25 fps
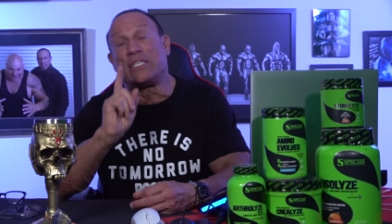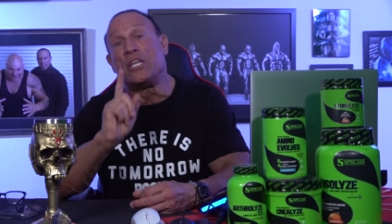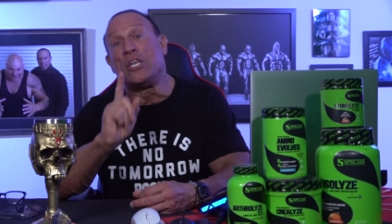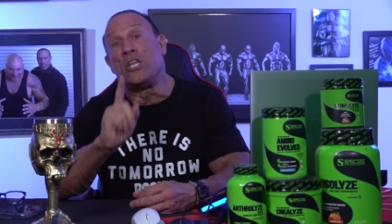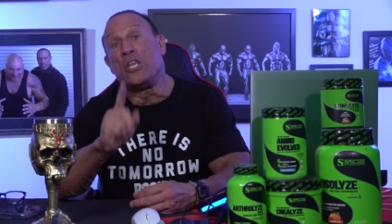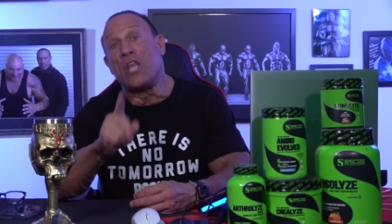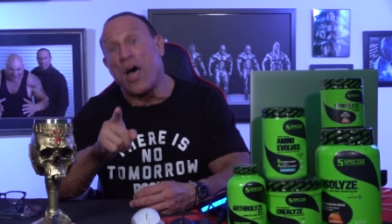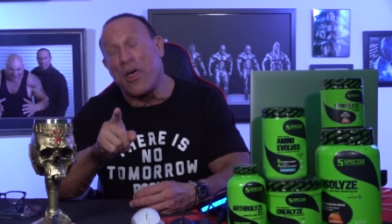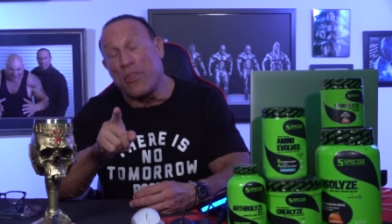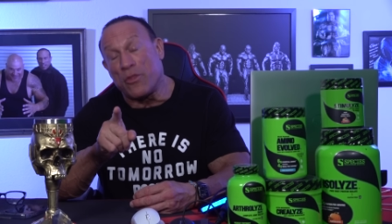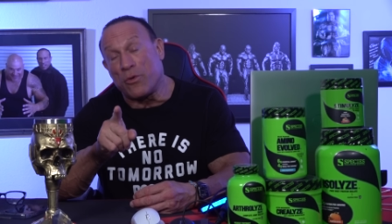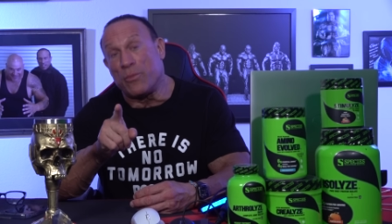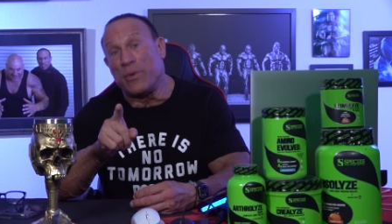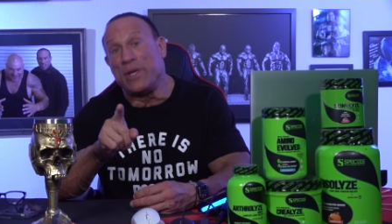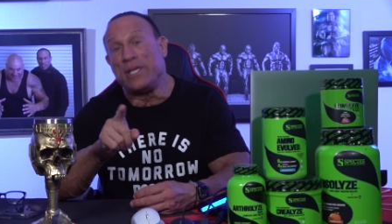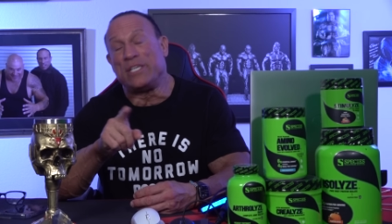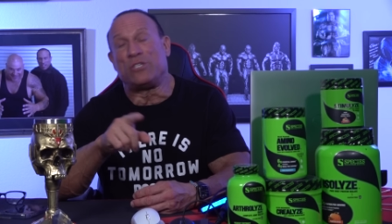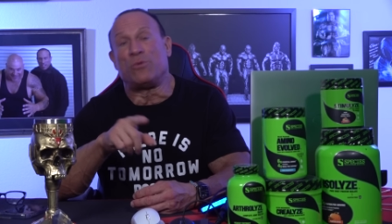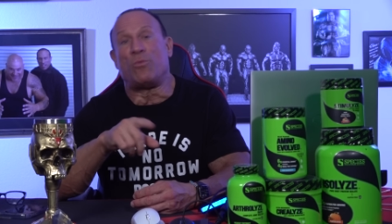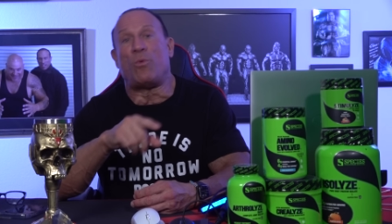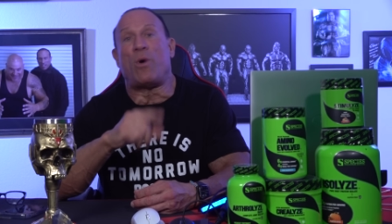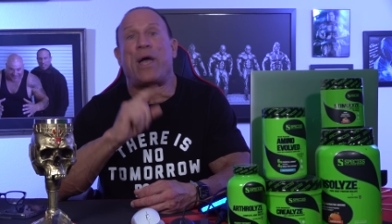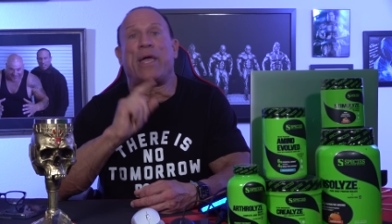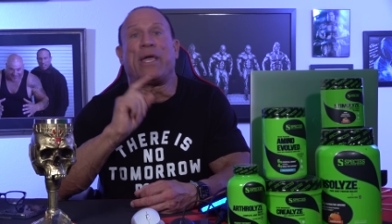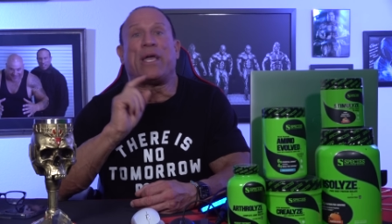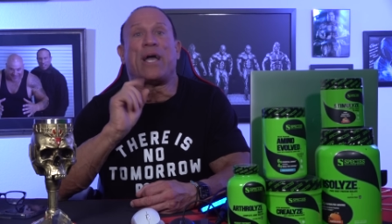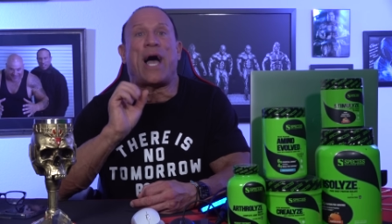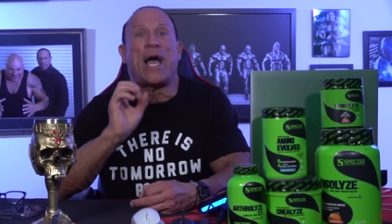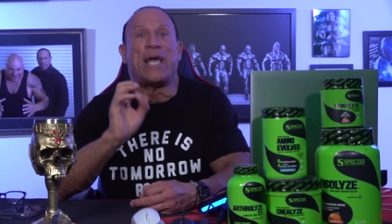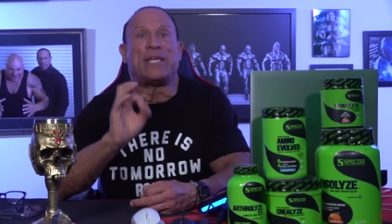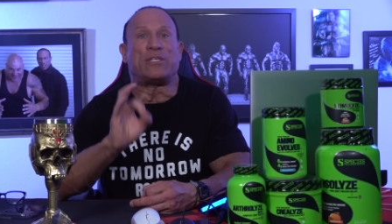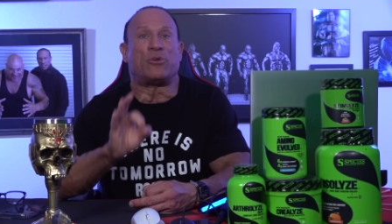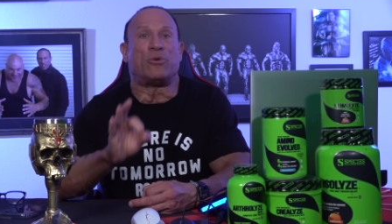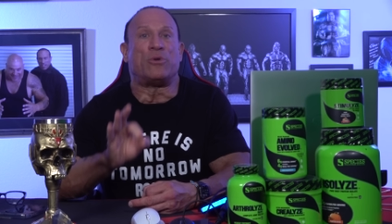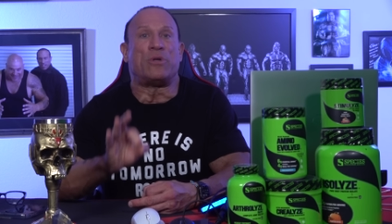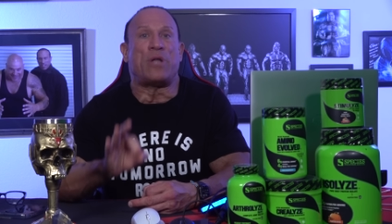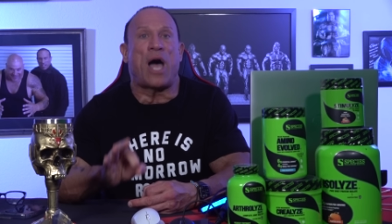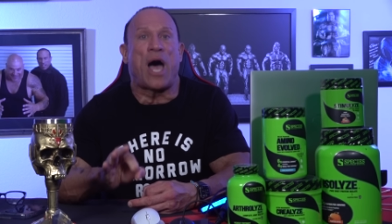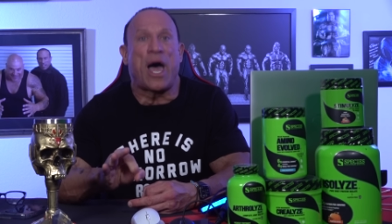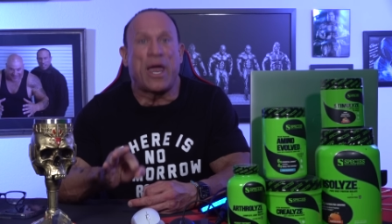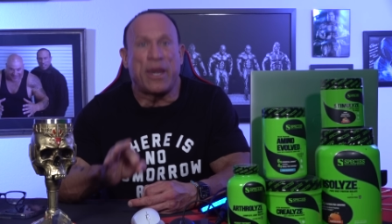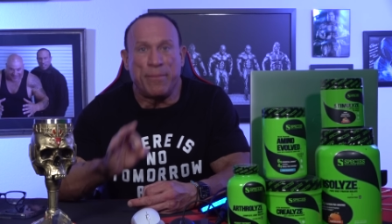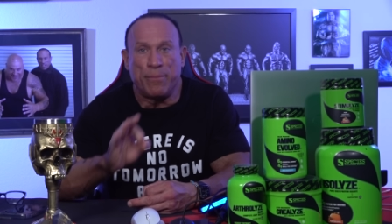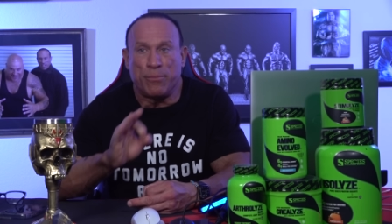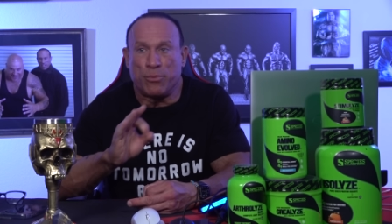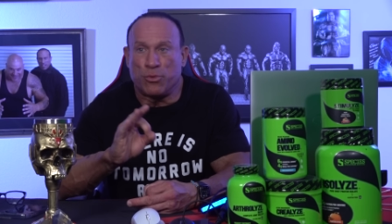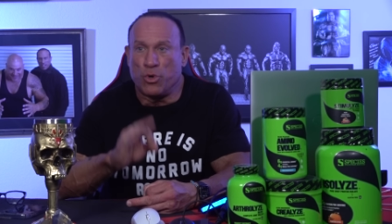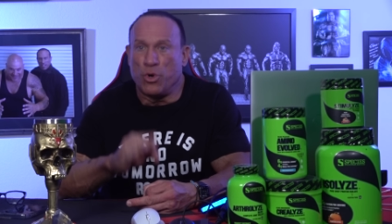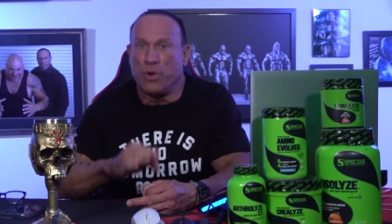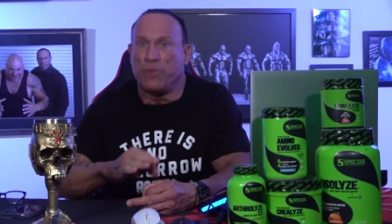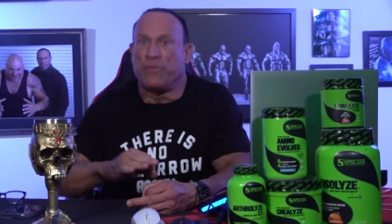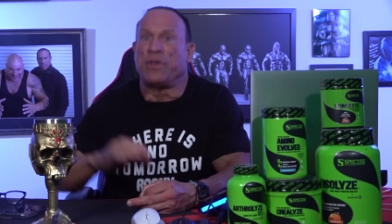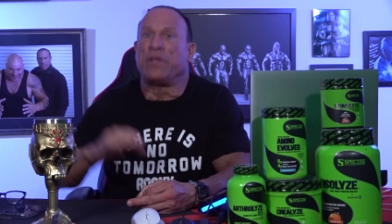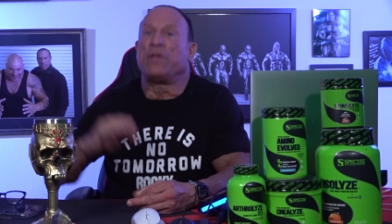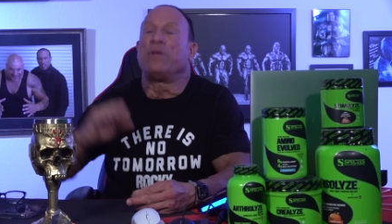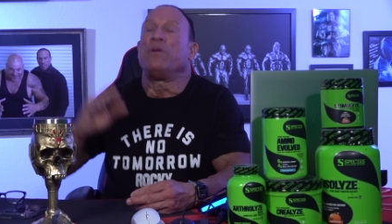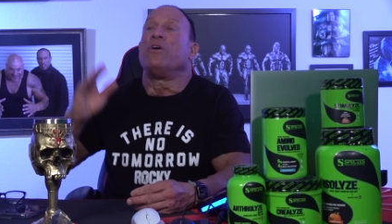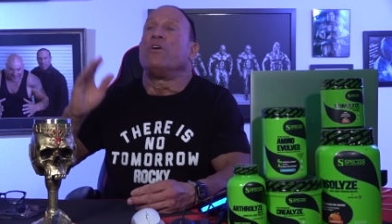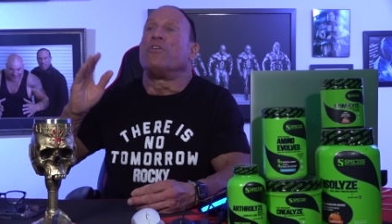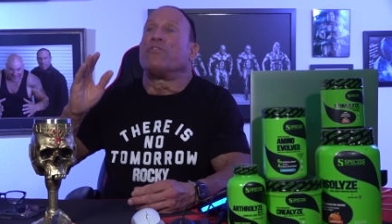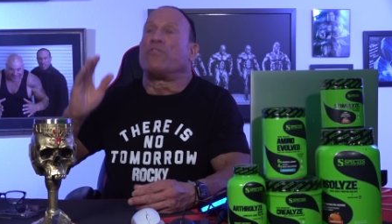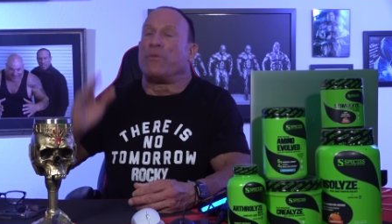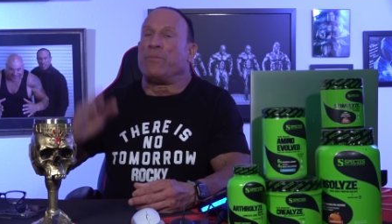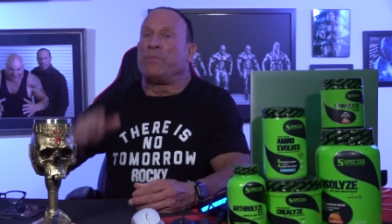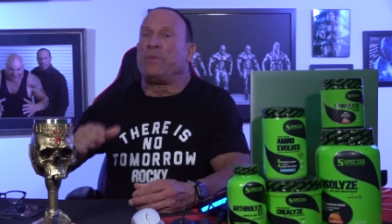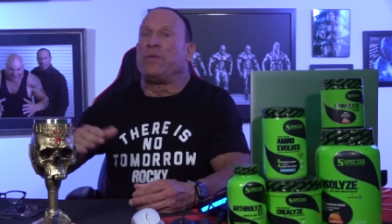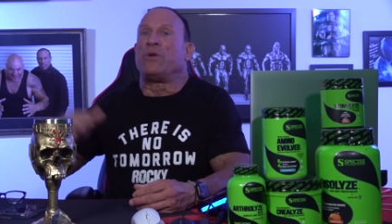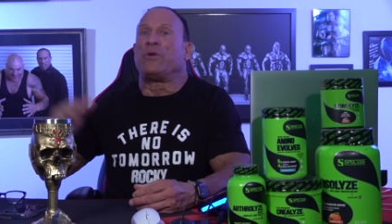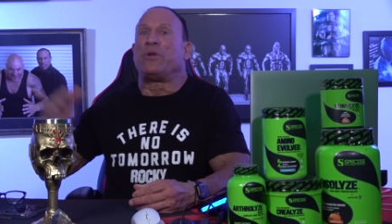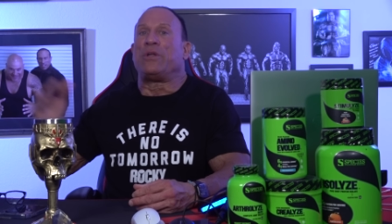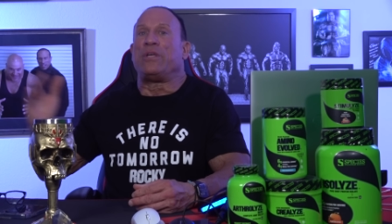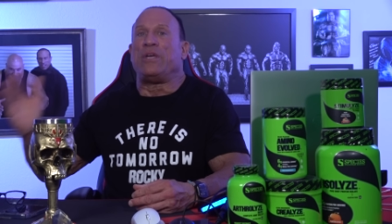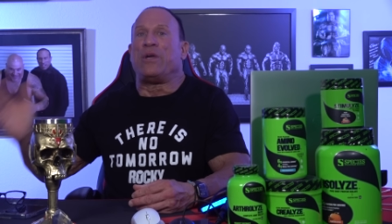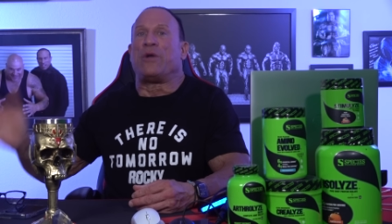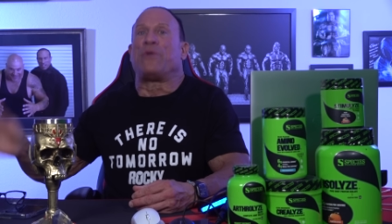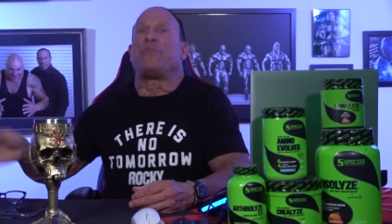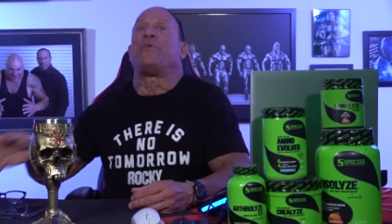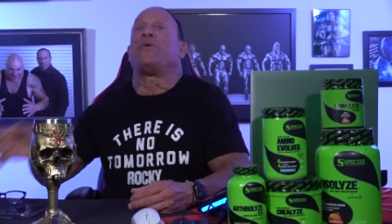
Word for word: another reason why guys are not improving from year to year.